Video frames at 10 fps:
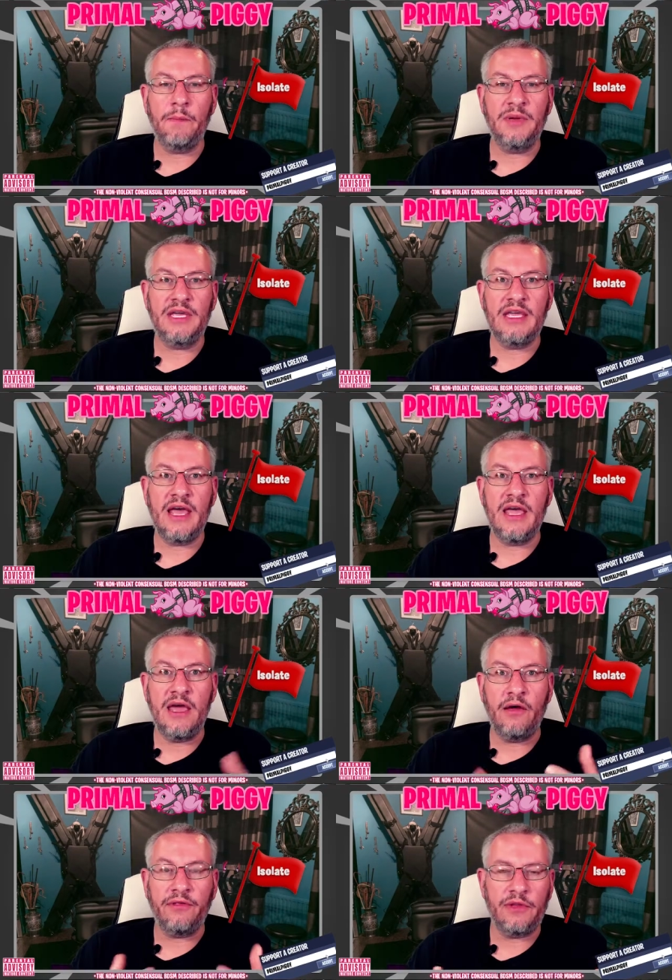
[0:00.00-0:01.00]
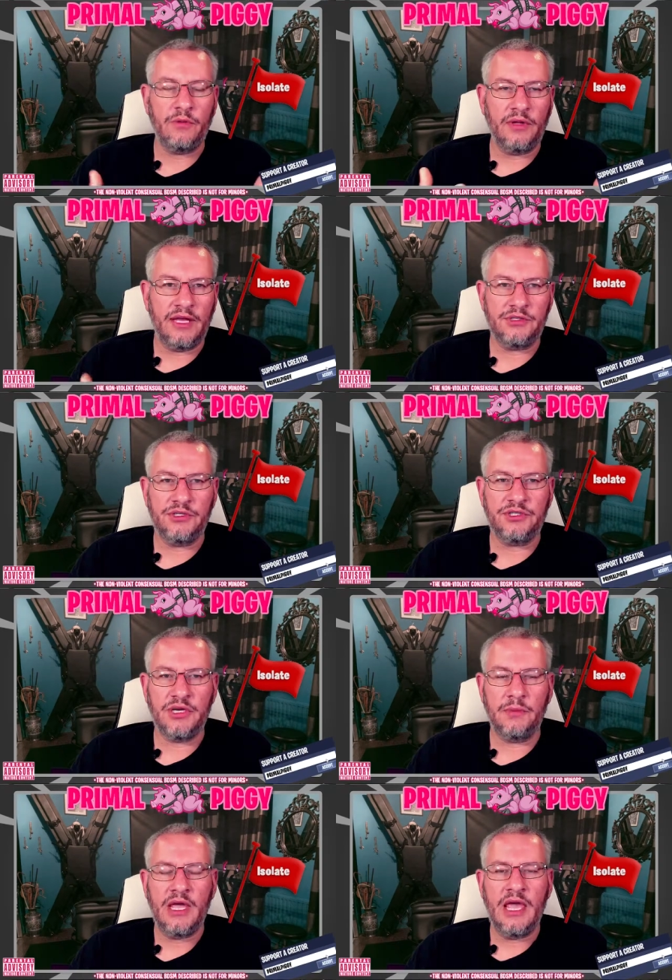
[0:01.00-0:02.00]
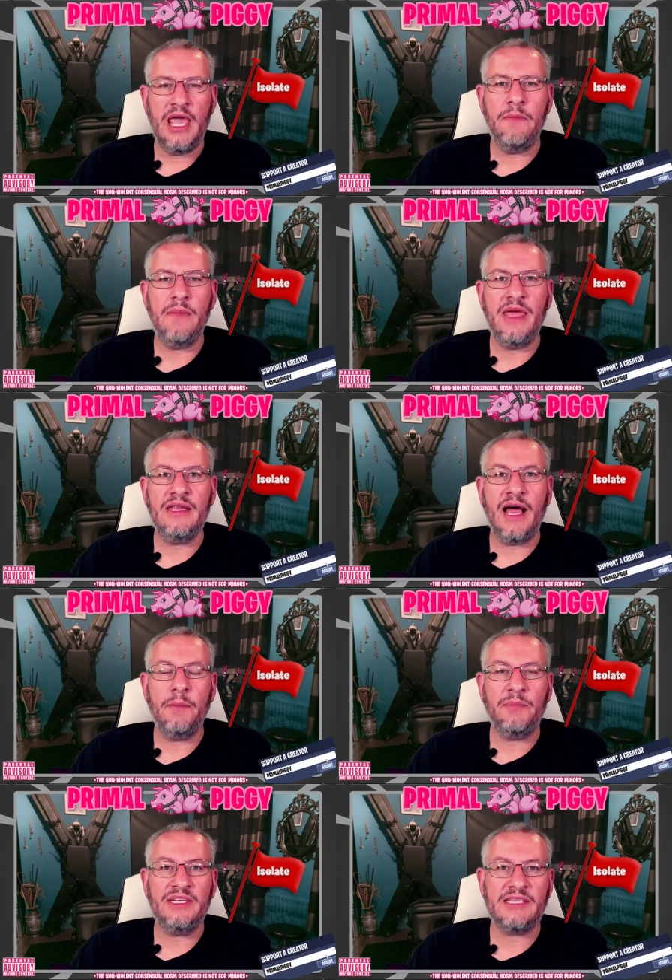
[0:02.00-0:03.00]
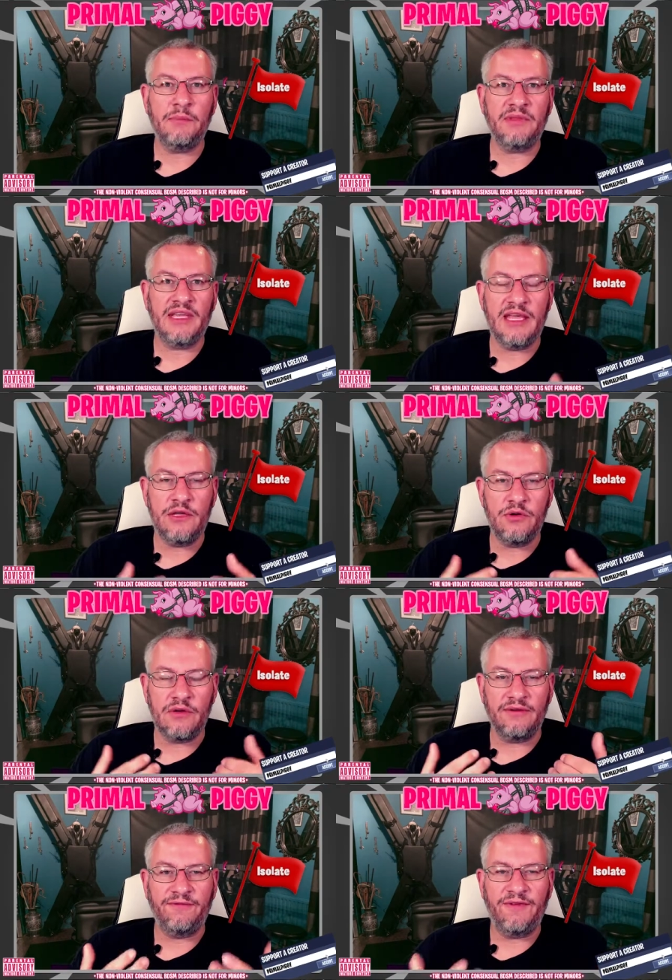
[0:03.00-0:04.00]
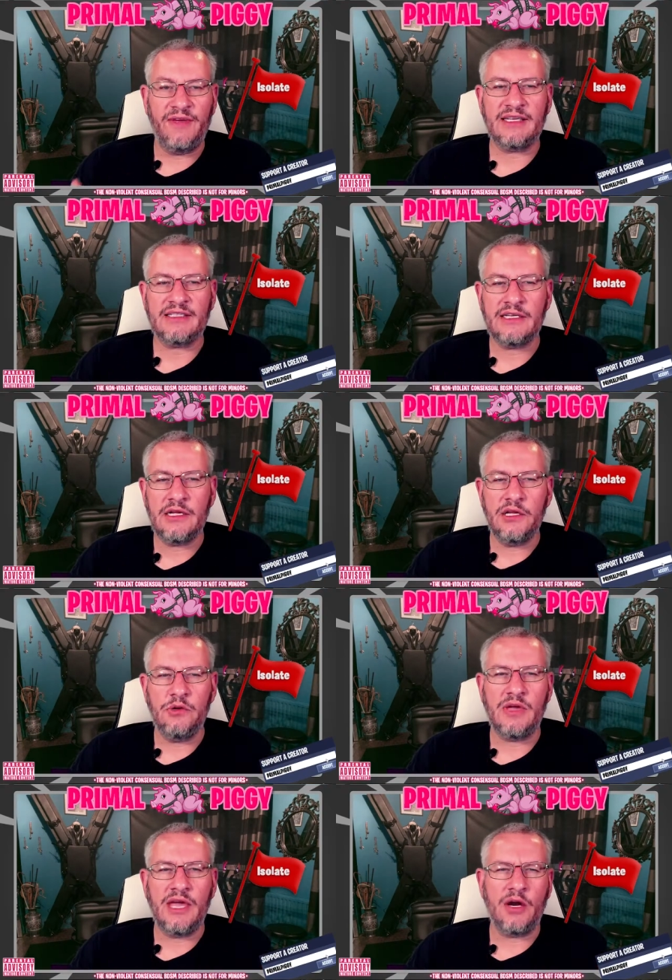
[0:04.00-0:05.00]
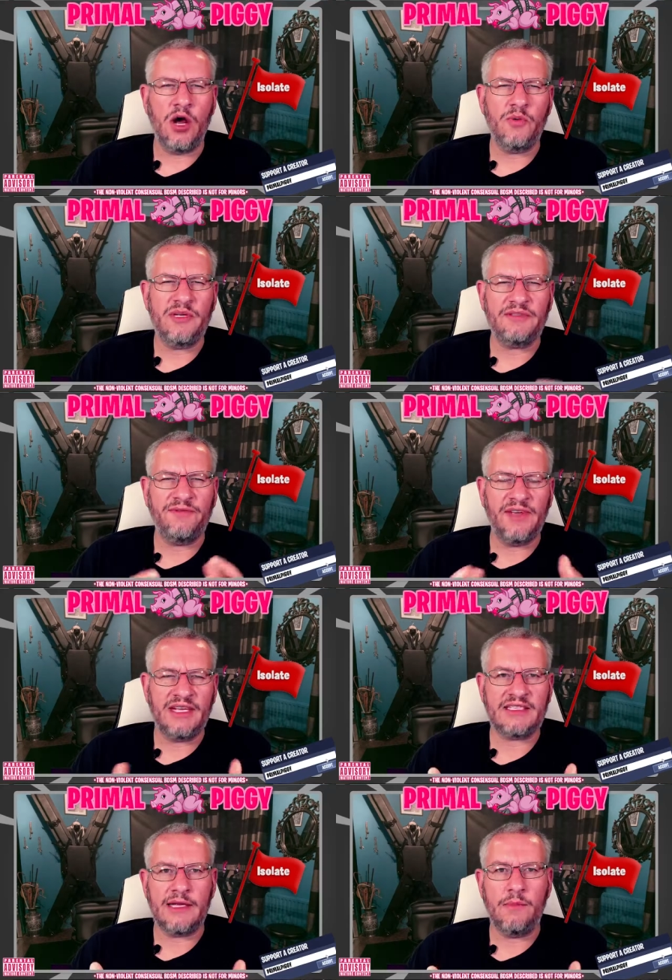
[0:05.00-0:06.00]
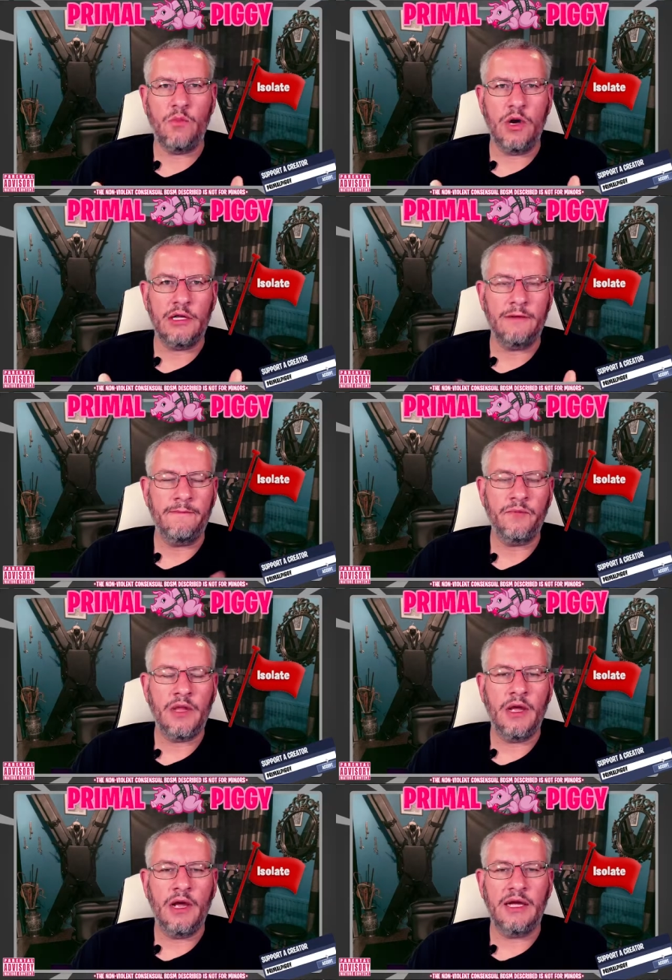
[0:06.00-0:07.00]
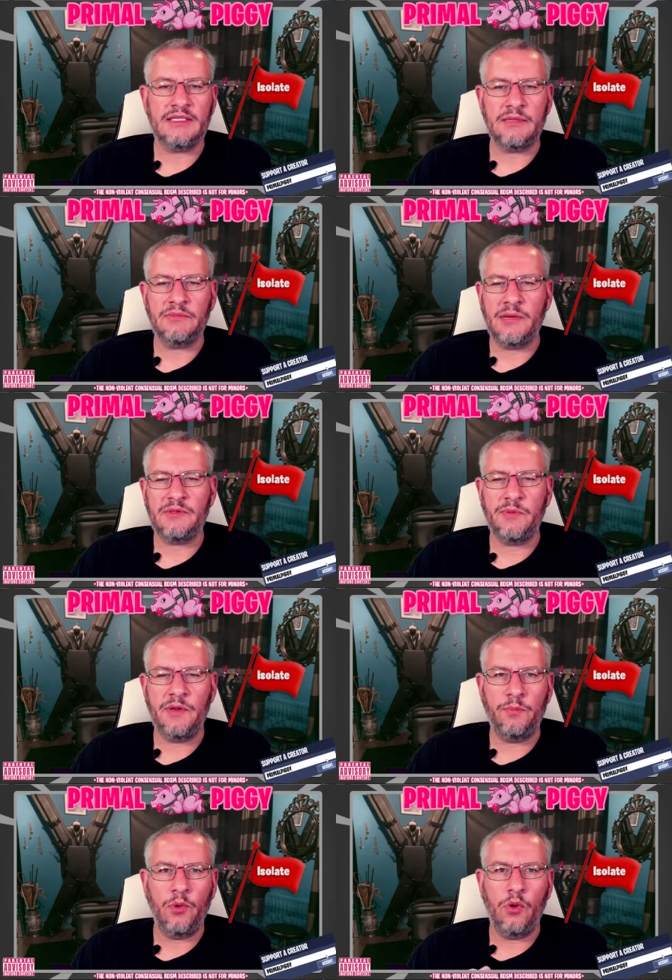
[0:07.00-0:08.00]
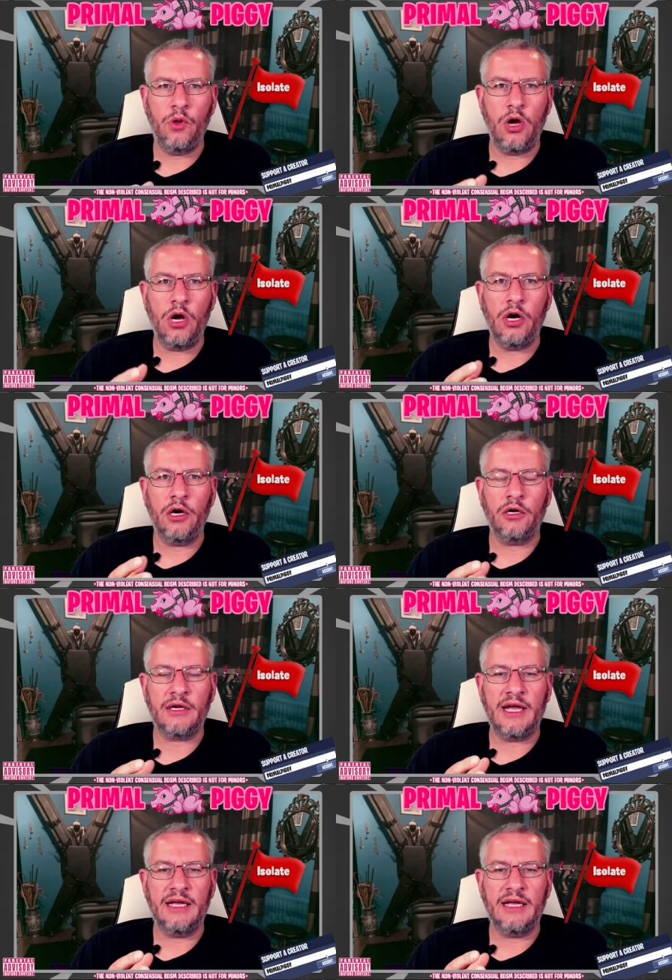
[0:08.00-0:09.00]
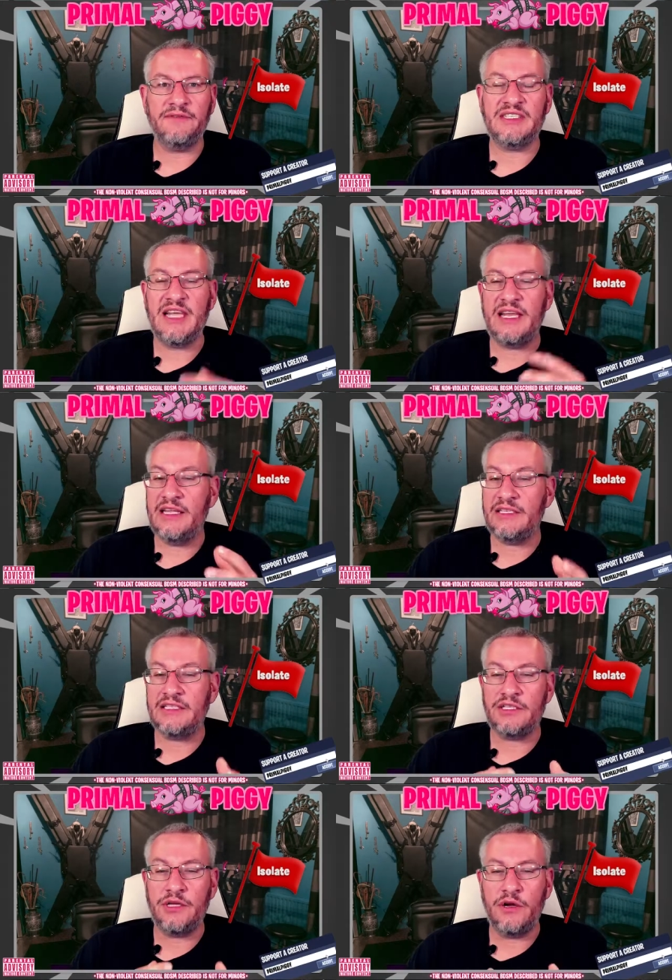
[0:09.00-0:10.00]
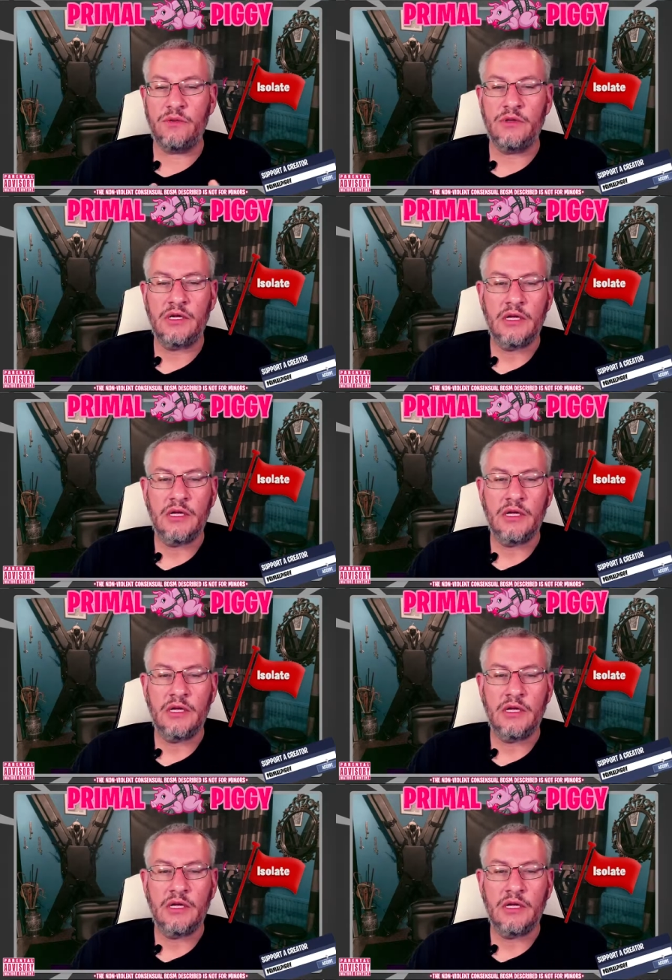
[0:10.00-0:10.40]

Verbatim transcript: be a healthy relationship. It may not be something that you can fix. You can't always fix someone. Uh, sometimes people are kind of set in stone.